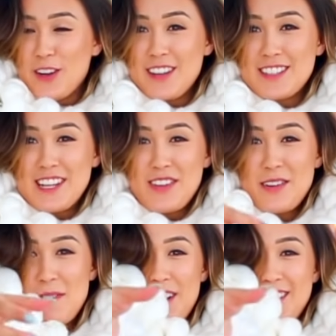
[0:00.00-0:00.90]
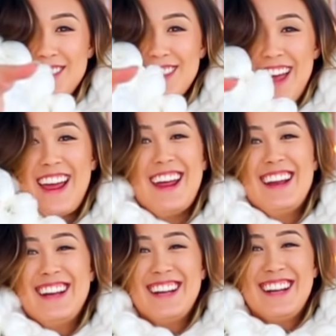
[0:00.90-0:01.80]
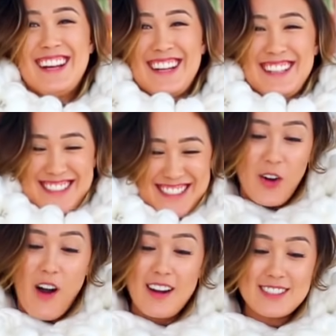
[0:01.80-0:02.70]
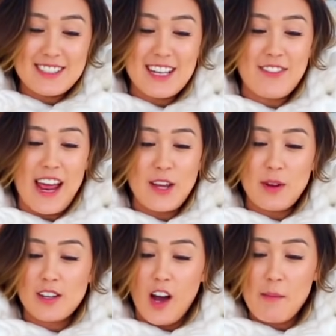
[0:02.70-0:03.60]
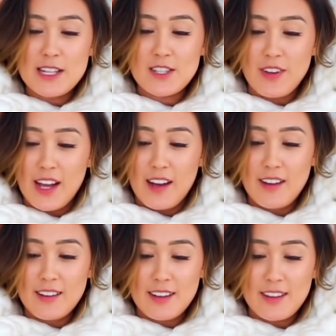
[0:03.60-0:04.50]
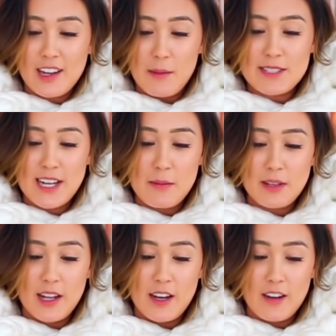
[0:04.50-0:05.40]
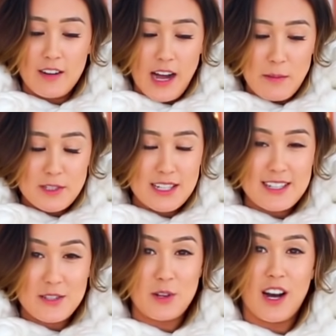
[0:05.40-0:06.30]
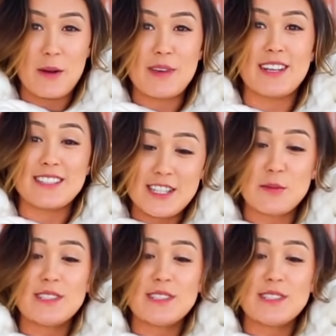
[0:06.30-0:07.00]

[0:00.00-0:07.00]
you need the TV remote? Thanks. Yo, honestly, if anyone comments fail in the comments down below, I'm just gonna disregard it because this